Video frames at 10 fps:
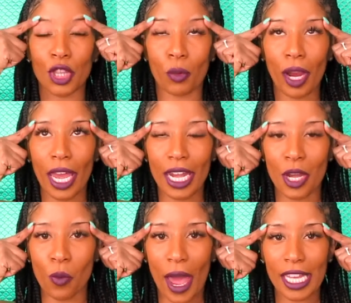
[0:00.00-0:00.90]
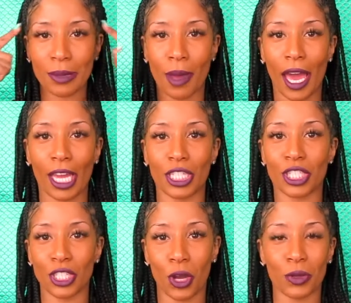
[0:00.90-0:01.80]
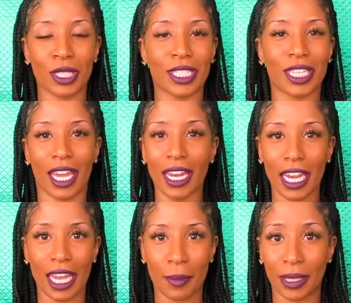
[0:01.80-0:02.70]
thread and wax mine so skinny,